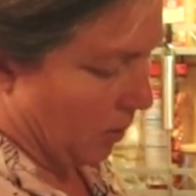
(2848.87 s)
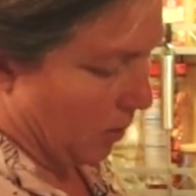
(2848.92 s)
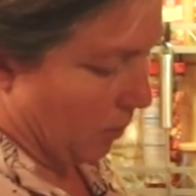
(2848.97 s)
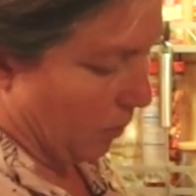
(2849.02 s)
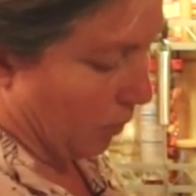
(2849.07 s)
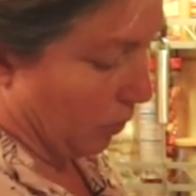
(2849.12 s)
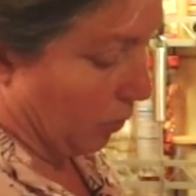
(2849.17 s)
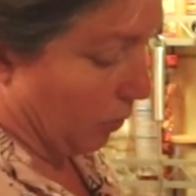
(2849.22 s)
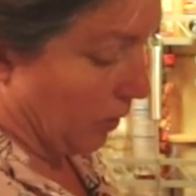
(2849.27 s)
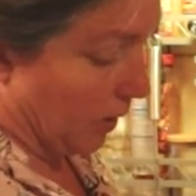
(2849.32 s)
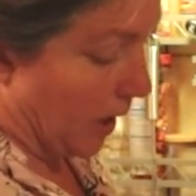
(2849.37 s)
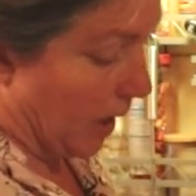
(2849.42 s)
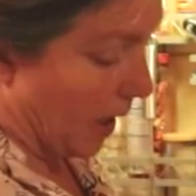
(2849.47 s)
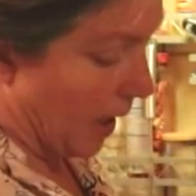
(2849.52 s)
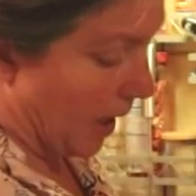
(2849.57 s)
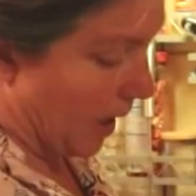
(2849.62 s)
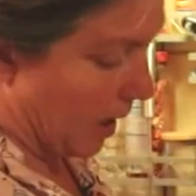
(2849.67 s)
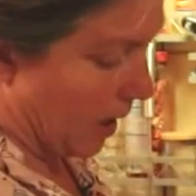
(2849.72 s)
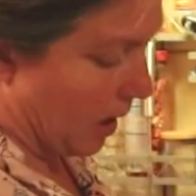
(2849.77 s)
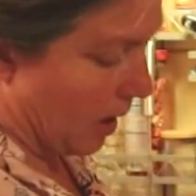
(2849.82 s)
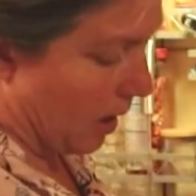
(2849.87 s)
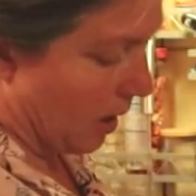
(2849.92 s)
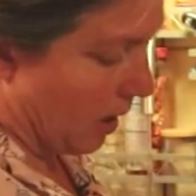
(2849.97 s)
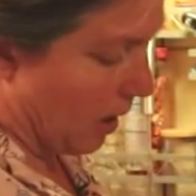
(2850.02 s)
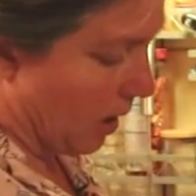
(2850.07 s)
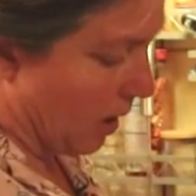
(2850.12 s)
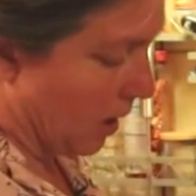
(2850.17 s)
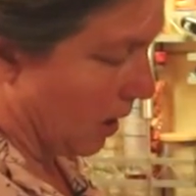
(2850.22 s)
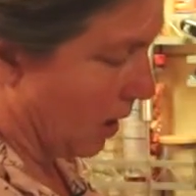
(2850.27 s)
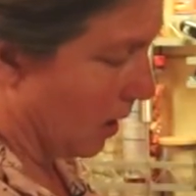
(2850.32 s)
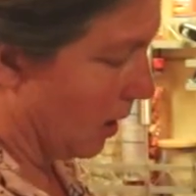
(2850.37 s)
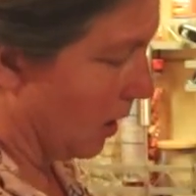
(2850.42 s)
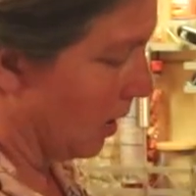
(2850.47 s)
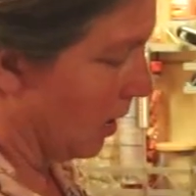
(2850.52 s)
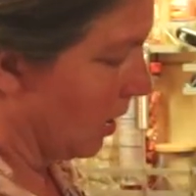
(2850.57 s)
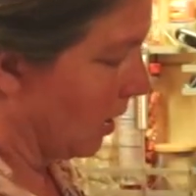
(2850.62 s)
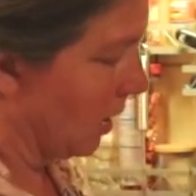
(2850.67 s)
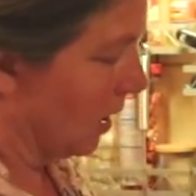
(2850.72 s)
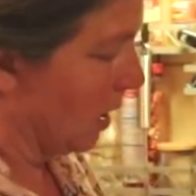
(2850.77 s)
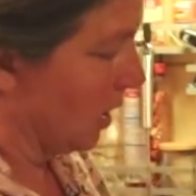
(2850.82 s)
We'll do 9
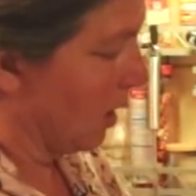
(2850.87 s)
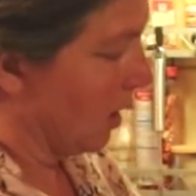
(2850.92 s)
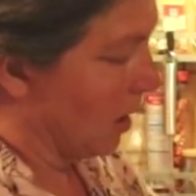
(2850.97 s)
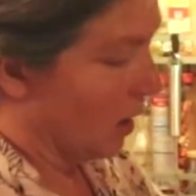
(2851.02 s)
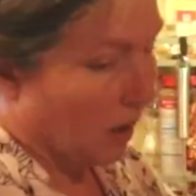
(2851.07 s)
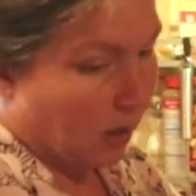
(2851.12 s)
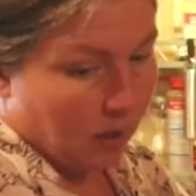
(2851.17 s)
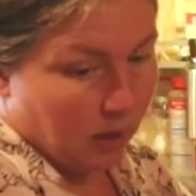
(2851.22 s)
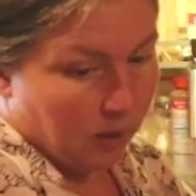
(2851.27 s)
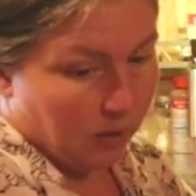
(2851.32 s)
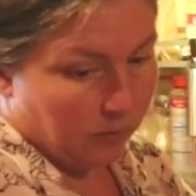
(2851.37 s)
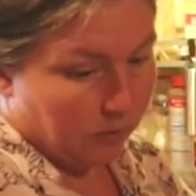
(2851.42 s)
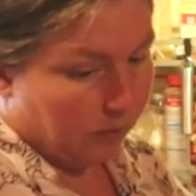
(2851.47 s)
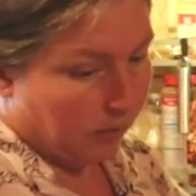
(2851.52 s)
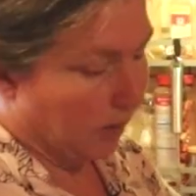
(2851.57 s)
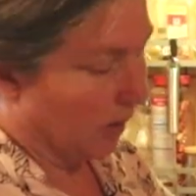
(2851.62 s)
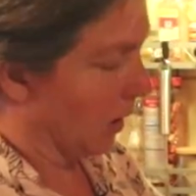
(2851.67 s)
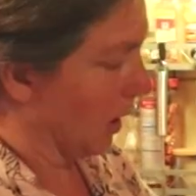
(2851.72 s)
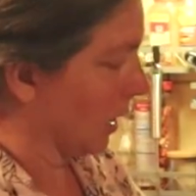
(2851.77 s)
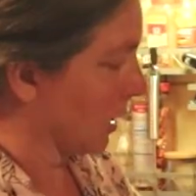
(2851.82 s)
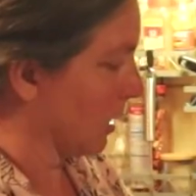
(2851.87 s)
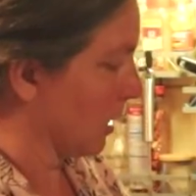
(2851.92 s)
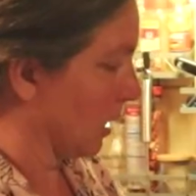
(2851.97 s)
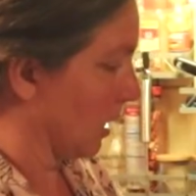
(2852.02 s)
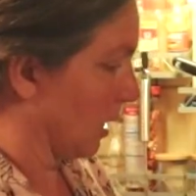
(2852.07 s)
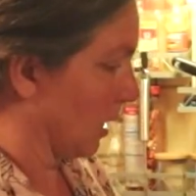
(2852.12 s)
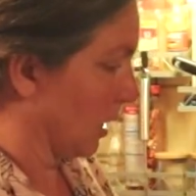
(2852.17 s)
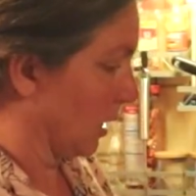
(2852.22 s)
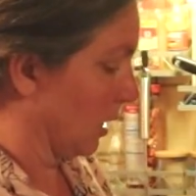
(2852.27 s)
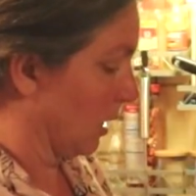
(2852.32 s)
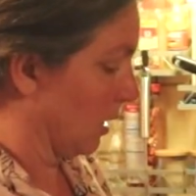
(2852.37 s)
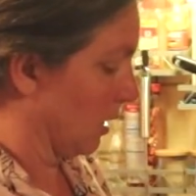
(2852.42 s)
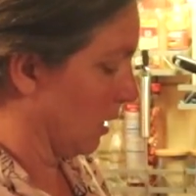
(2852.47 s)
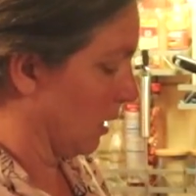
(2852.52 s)
and then do the next 9.